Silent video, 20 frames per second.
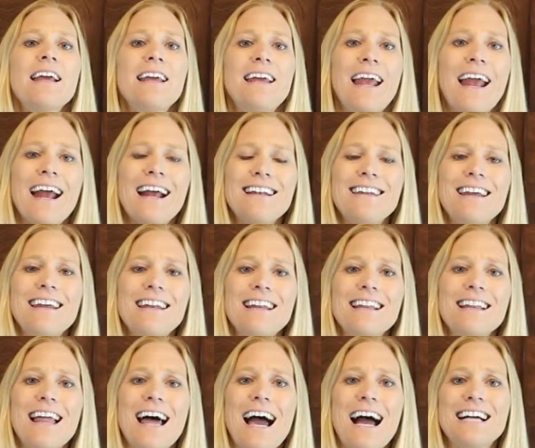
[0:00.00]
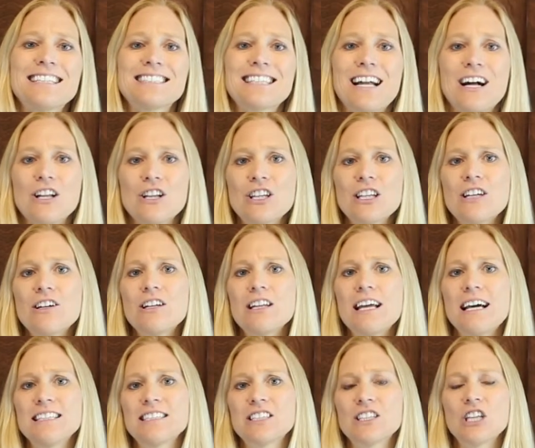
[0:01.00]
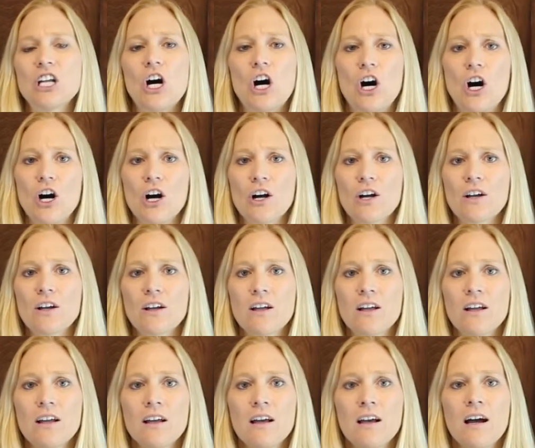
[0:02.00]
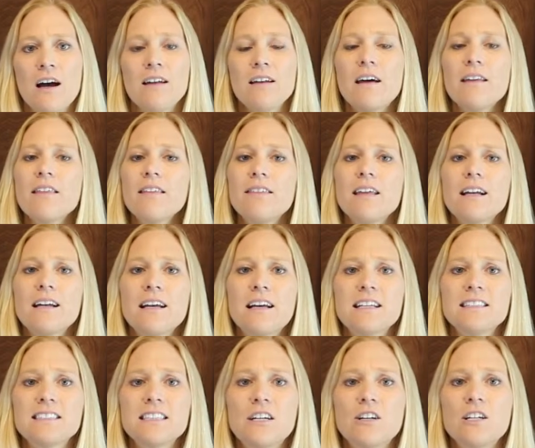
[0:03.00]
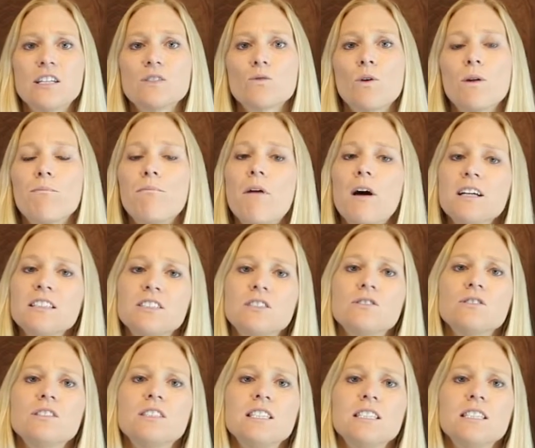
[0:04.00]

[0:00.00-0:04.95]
can tend to last a little less long. Another thing to consider is when monsoon